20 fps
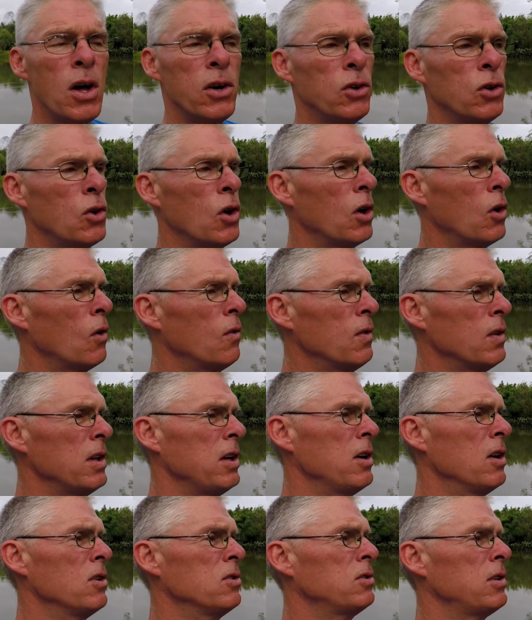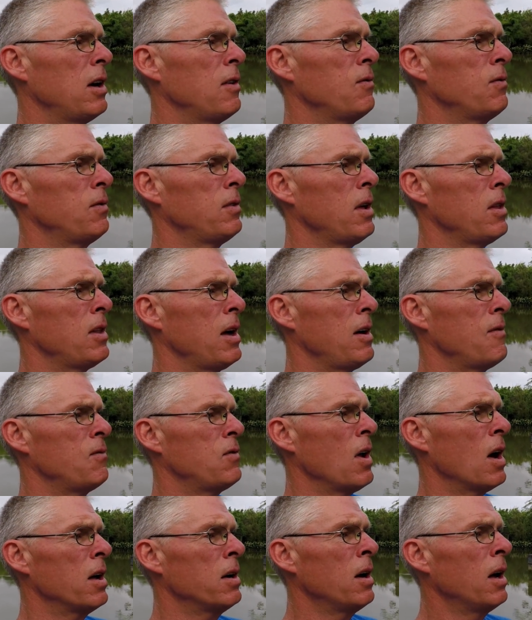good. Over the years,
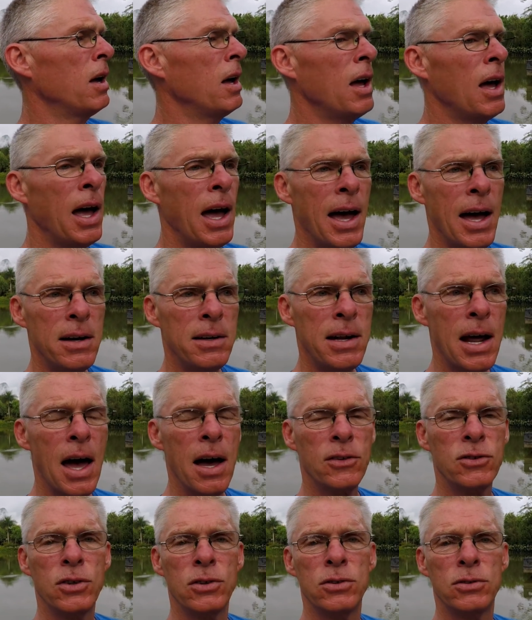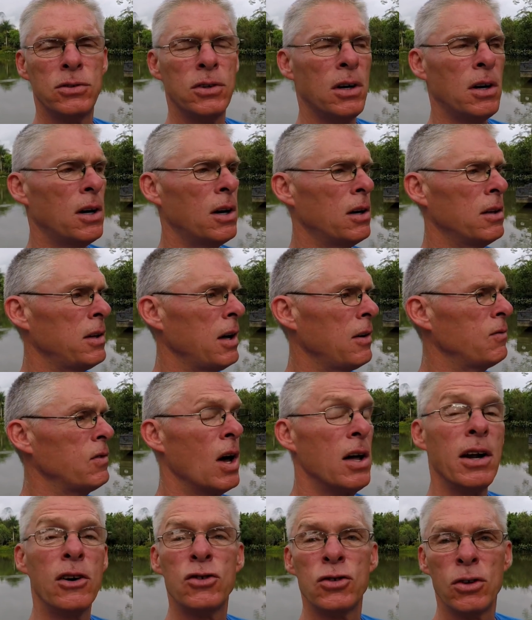they've done head taxes, they've
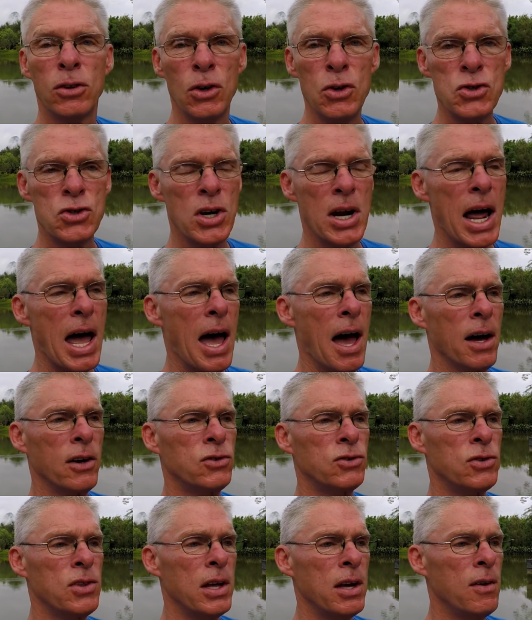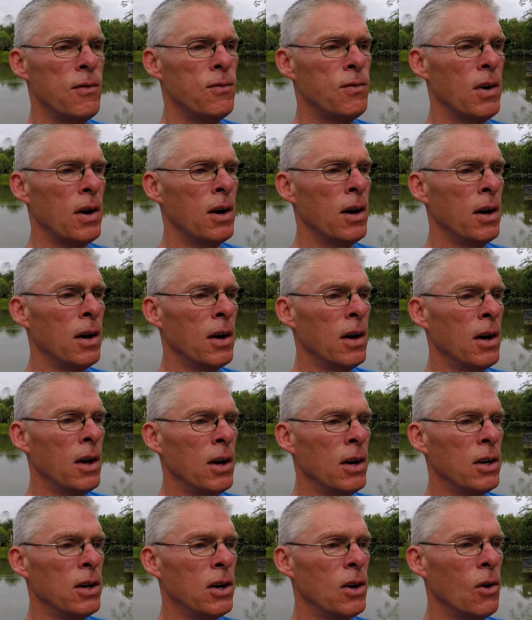done exclusion acts, they've
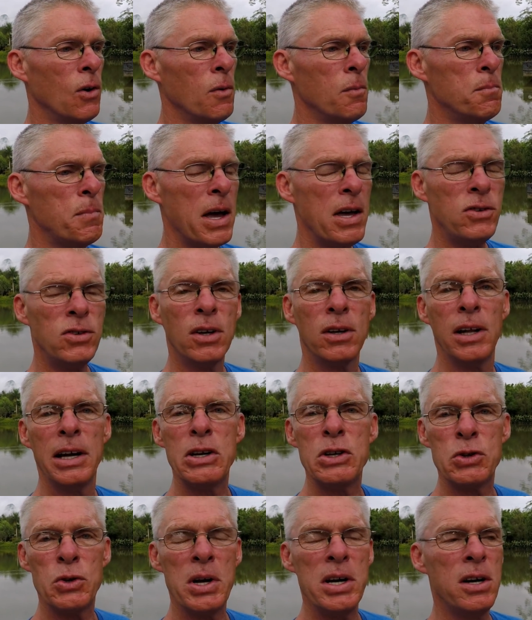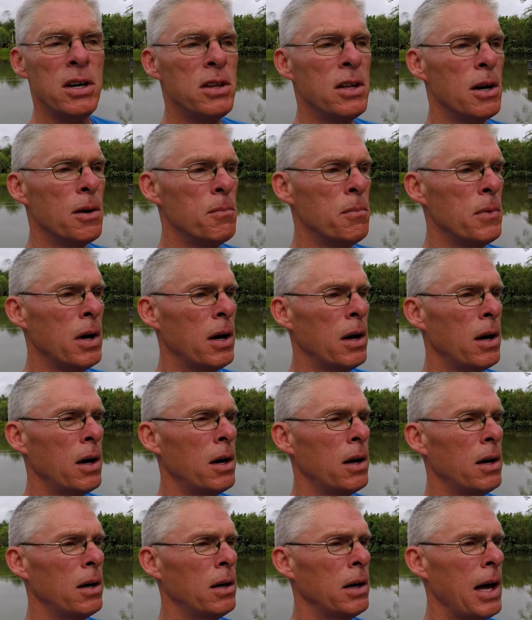basically treated them
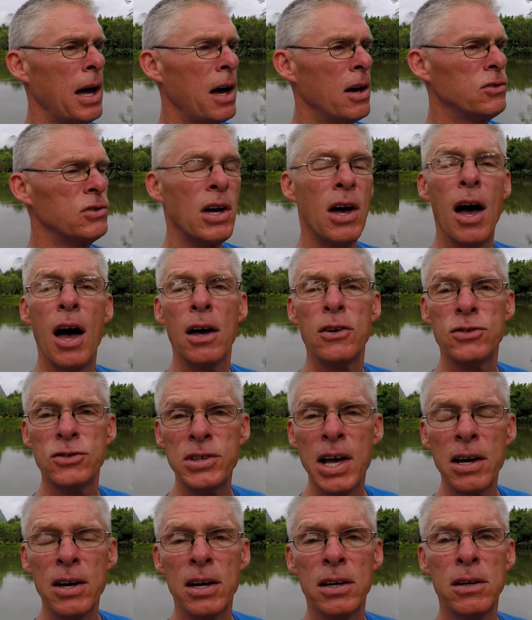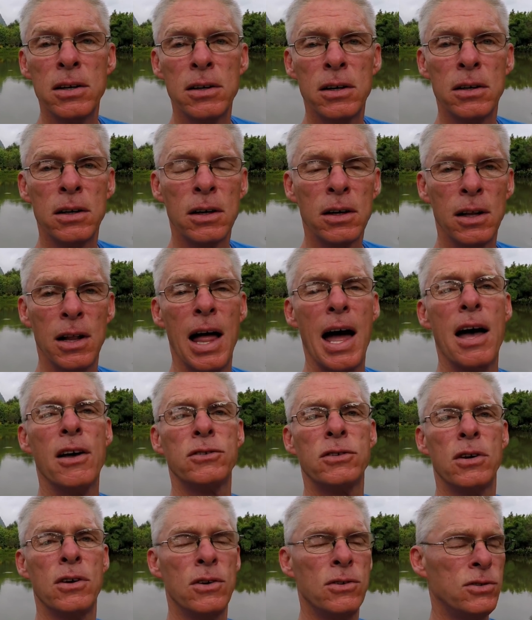as a
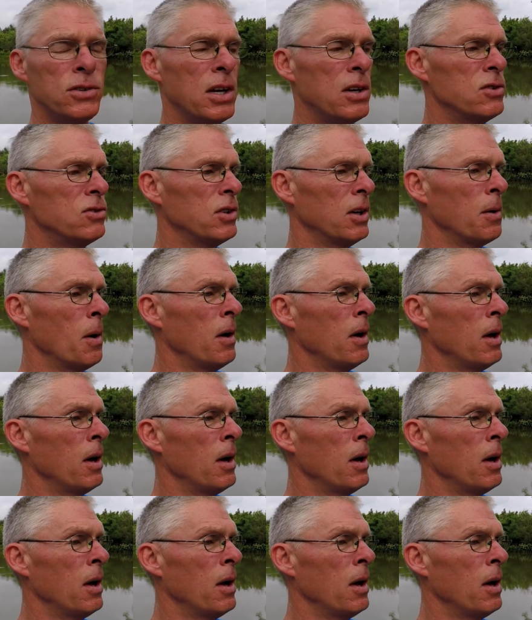second-class citizen.